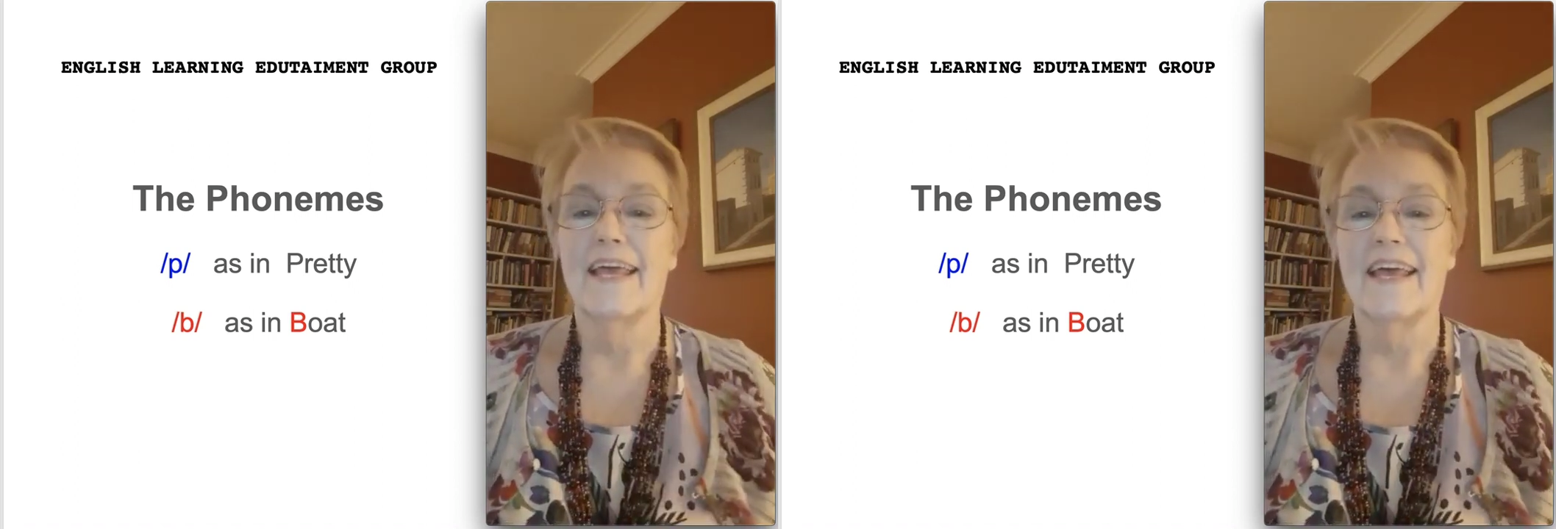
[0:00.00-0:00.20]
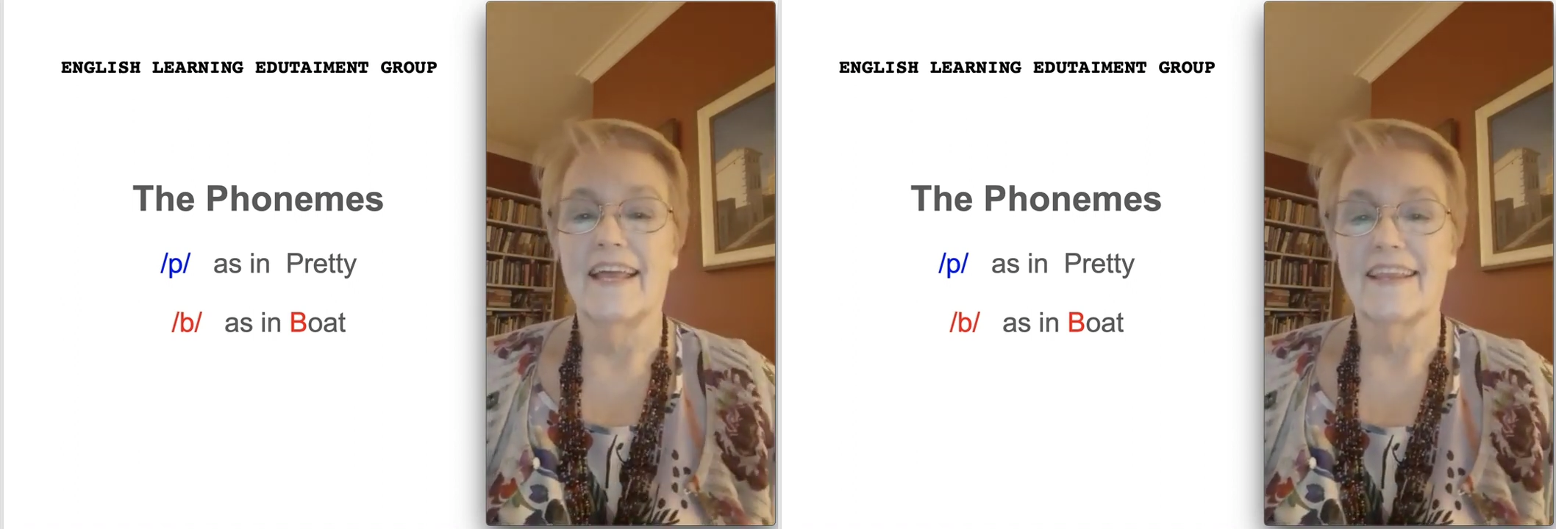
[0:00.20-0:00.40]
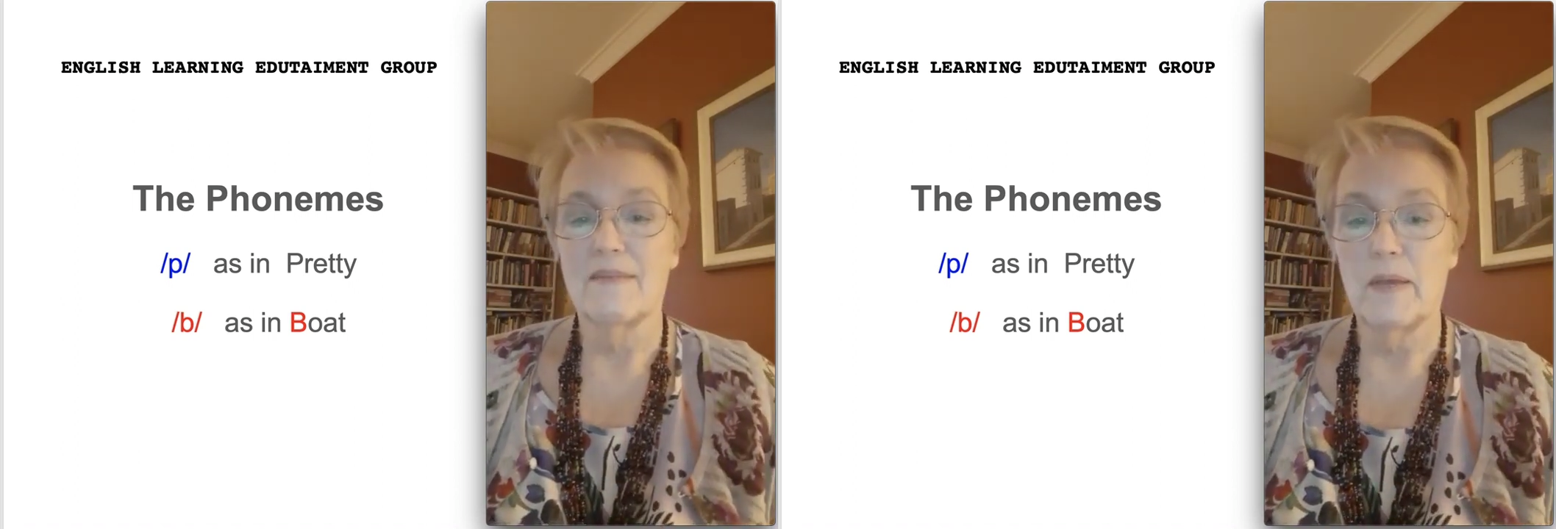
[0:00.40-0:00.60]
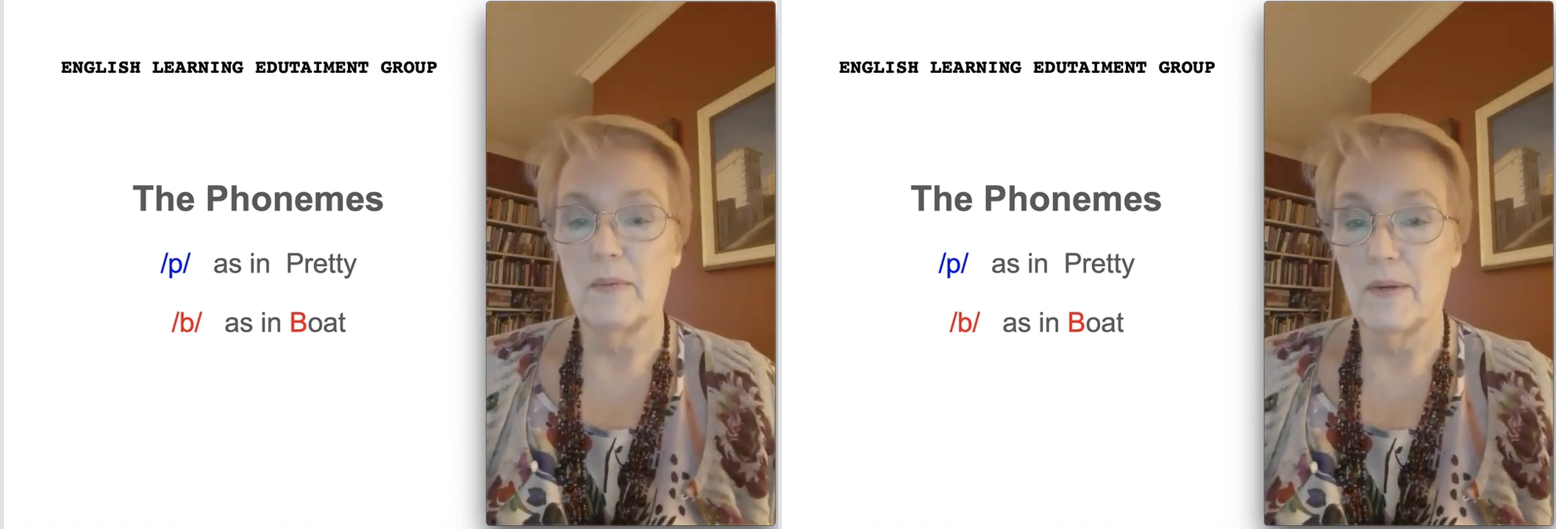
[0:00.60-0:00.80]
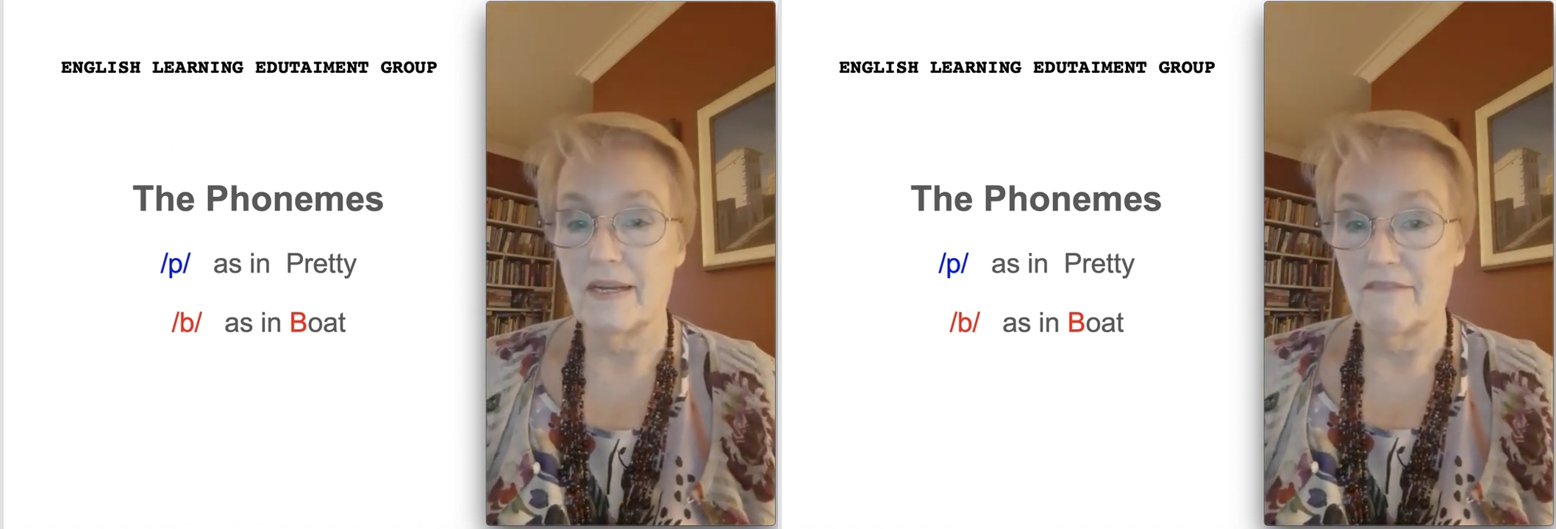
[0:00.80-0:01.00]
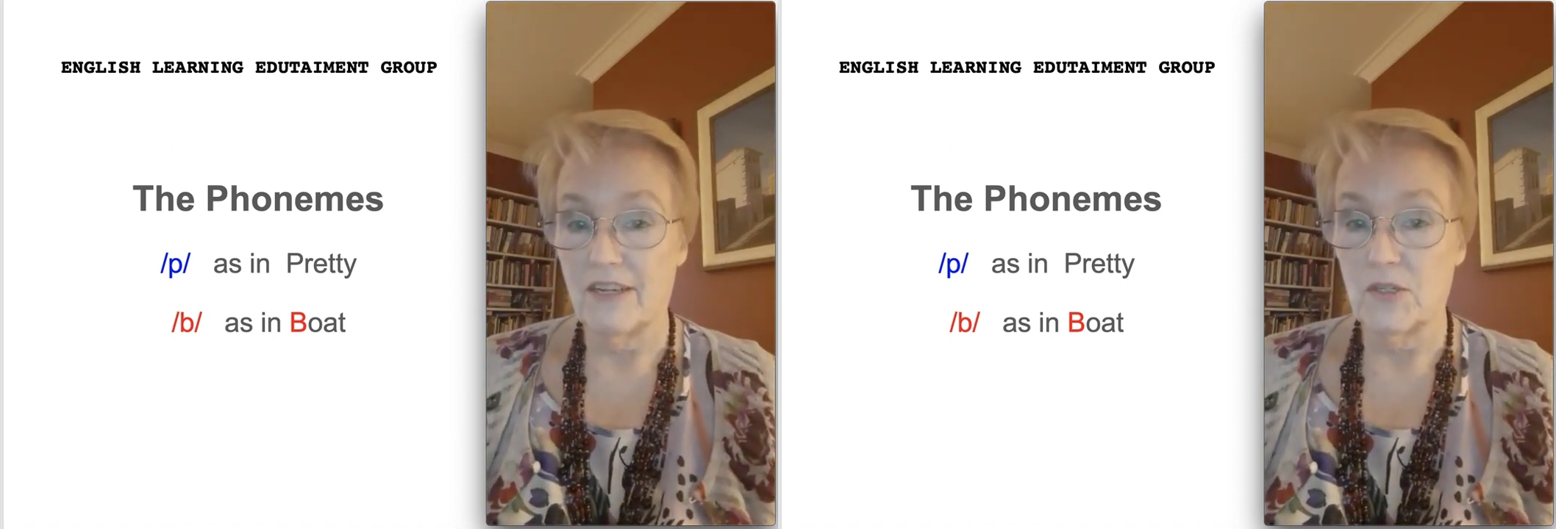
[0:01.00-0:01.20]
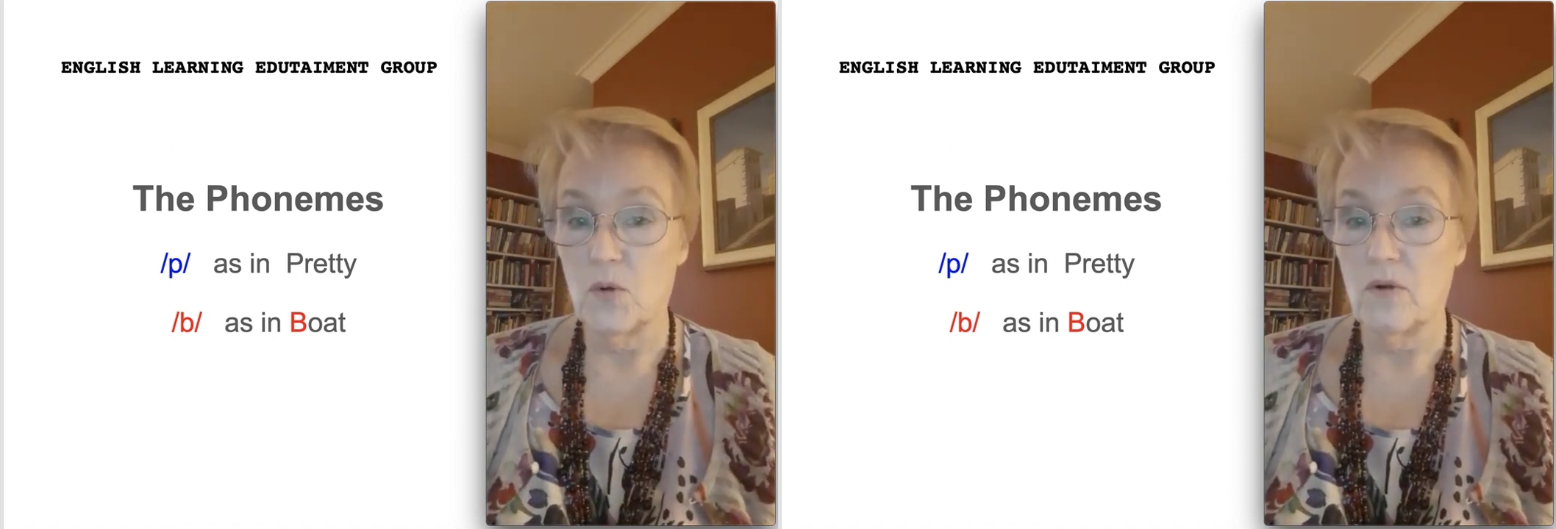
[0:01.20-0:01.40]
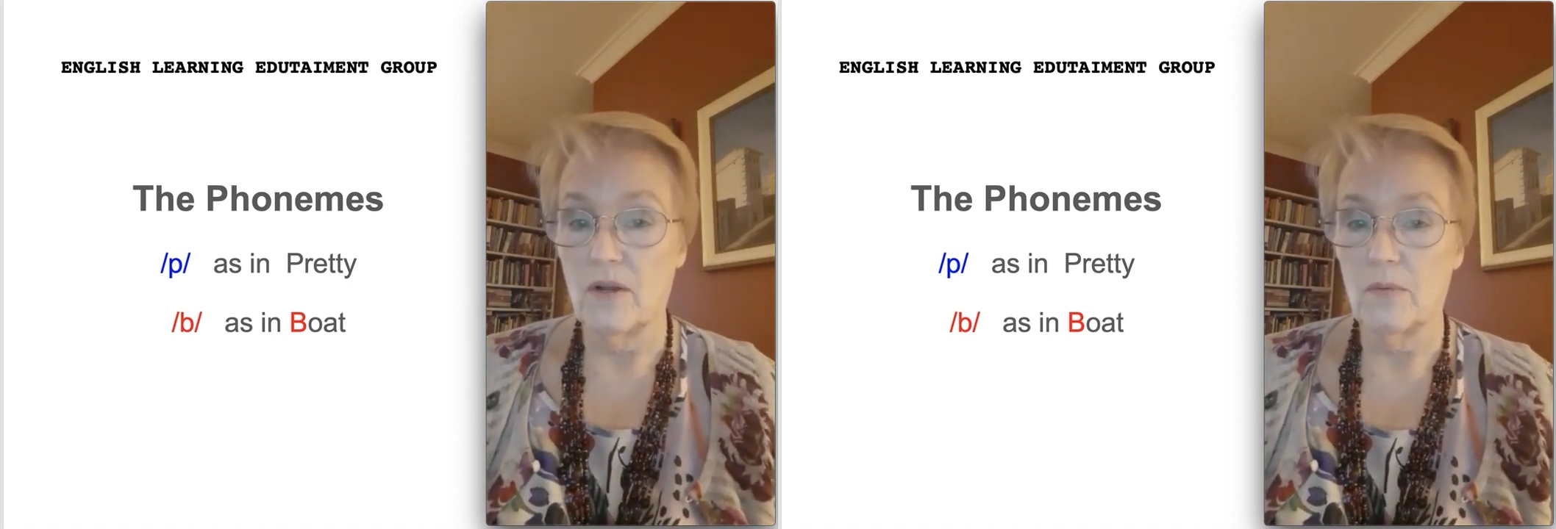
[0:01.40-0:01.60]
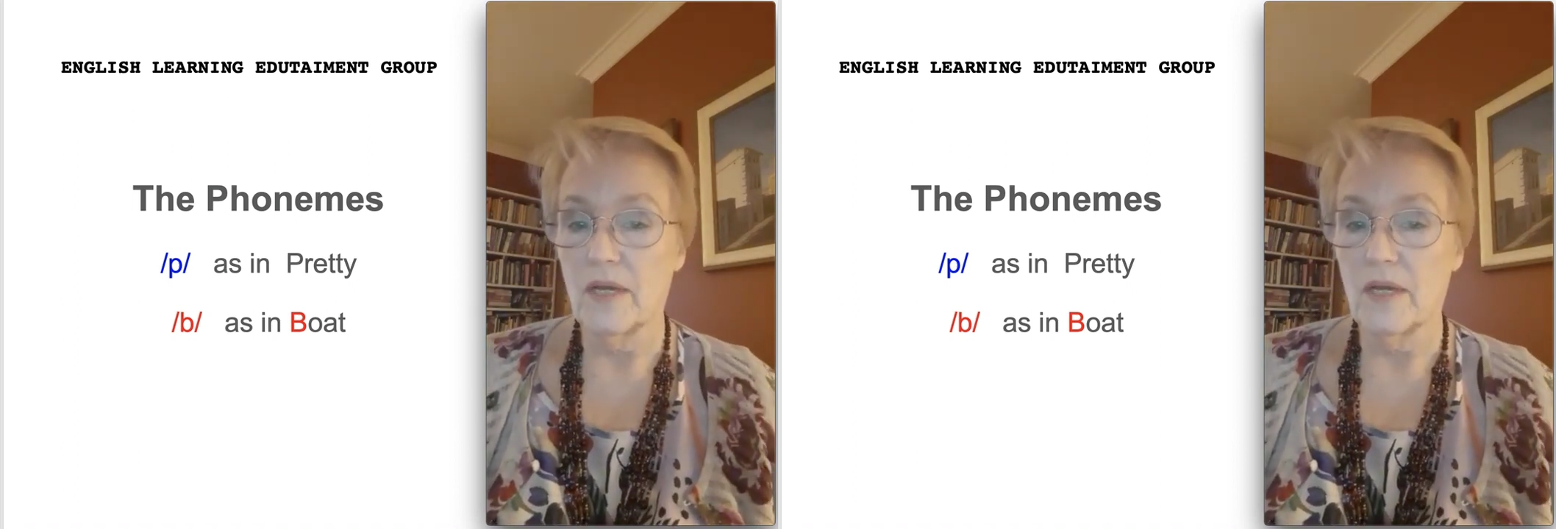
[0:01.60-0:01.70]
at the people in Victoria.